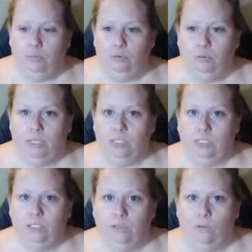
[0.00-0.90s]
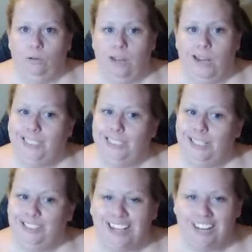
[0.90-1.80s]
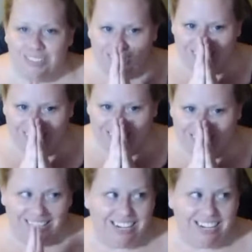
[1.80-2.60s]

pretty soon. I'm so excited.